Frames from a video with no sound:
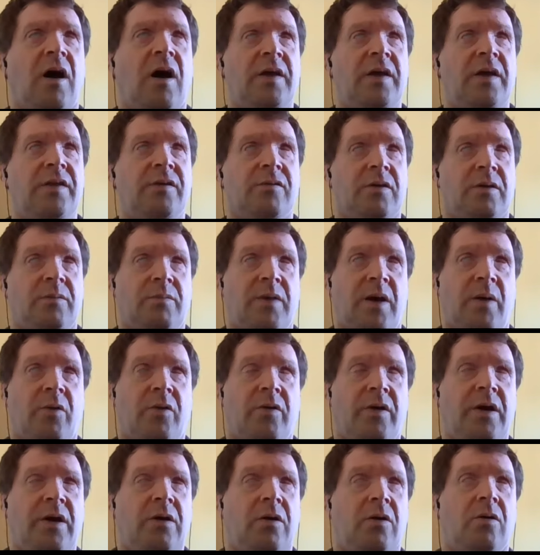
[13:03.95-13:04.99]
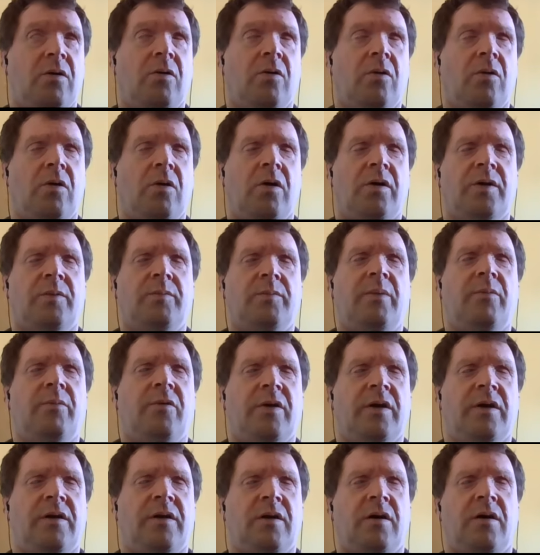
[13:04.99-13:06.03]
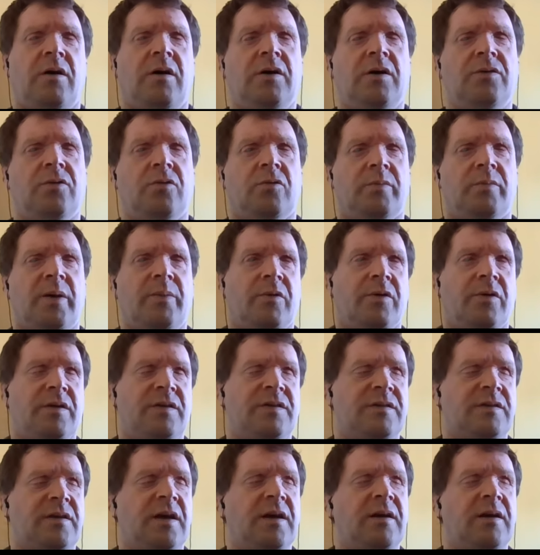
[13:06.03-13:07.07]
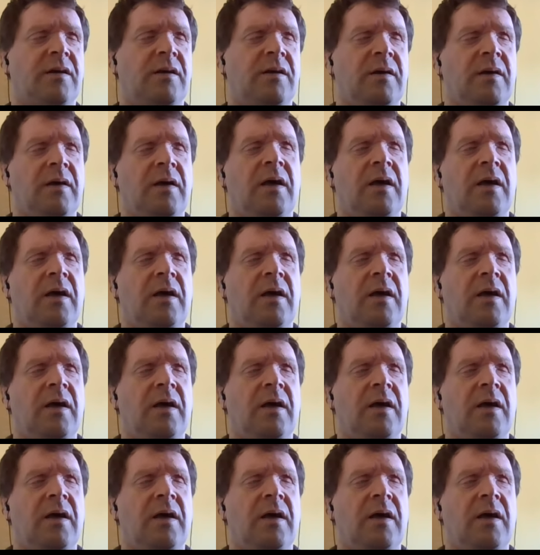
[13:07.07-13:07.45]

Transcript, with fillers: either in memory or on a memory card or memory stick.